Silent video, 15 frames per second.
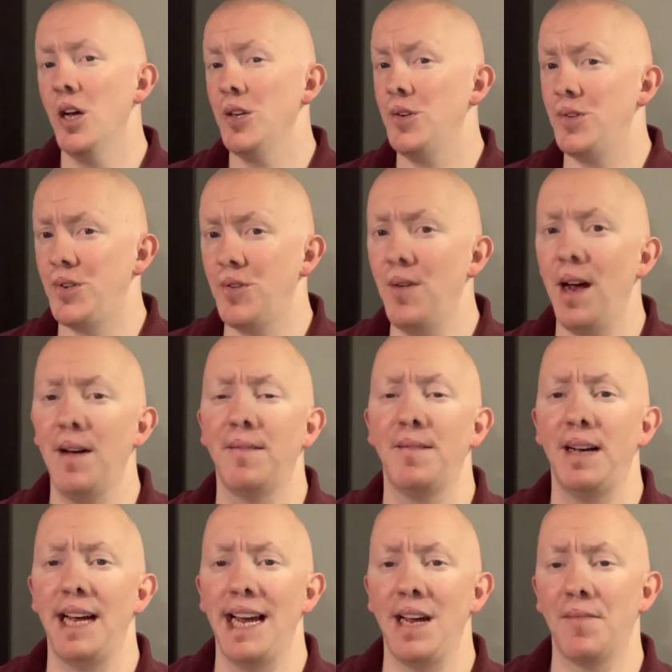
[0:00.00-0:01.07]
You do have
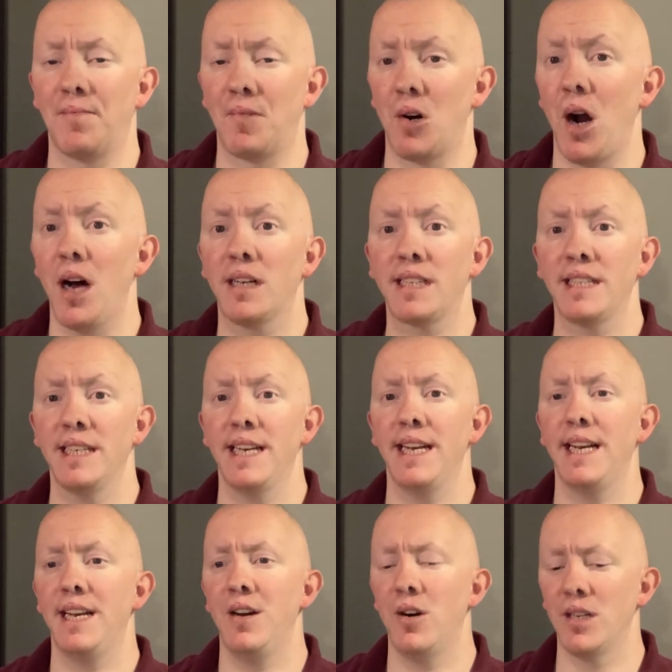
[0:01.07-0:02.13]
ambroxan in
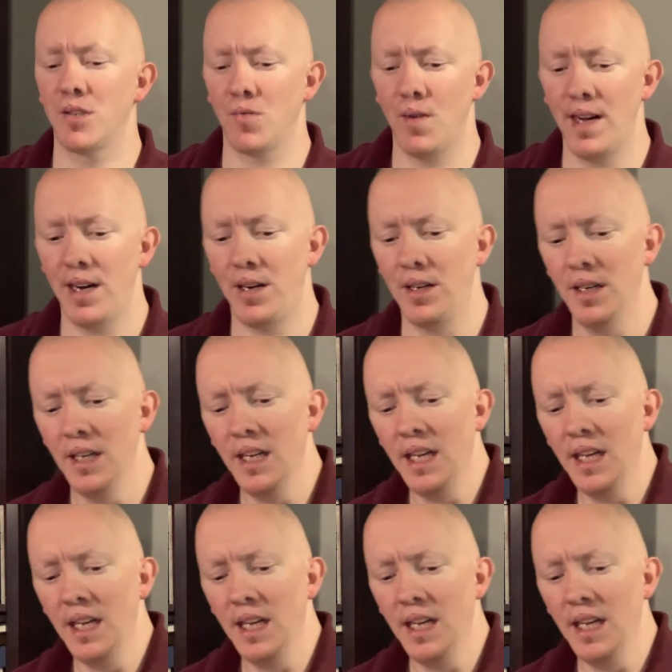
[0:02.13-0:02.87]
here as well.